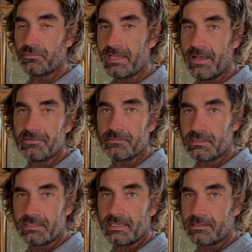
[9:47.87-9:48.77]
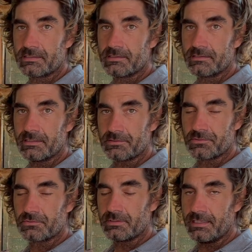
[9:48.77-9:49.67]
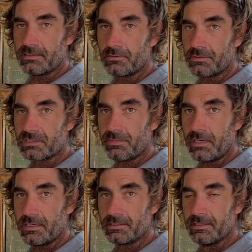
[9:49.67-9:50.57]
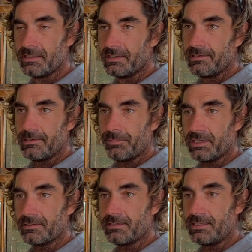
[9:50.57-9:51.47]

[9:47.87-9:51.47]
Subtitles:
We have some sticks that correspond, but